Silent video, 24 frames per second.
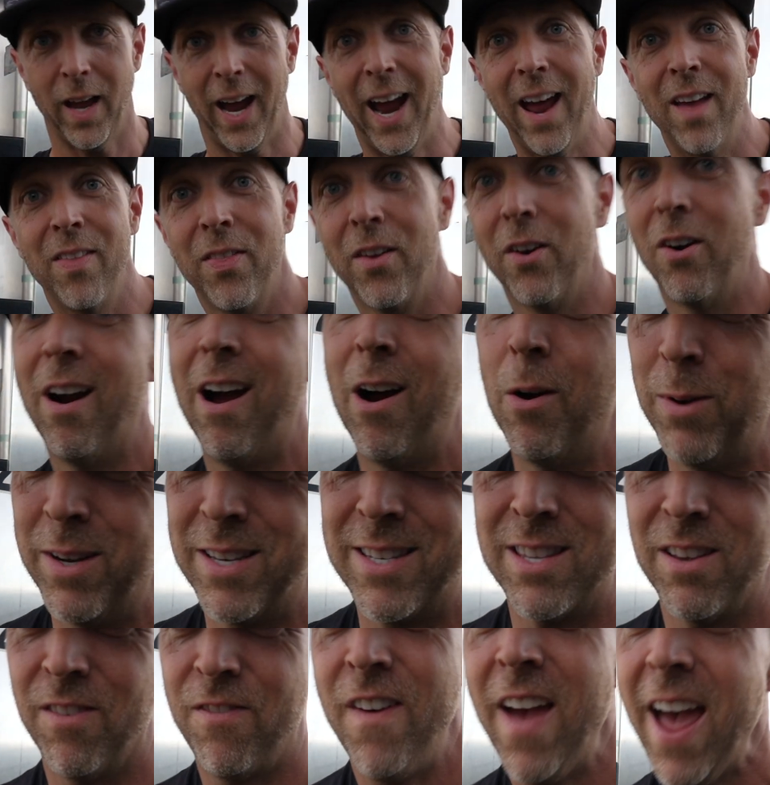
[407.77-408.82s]
And they're
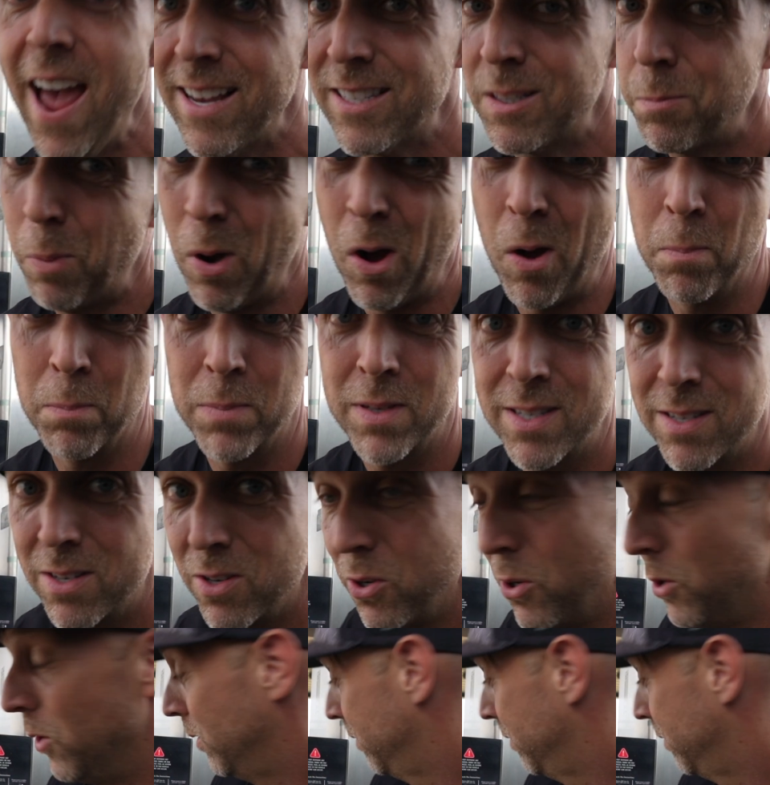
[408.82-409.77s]
always the fast pumps too.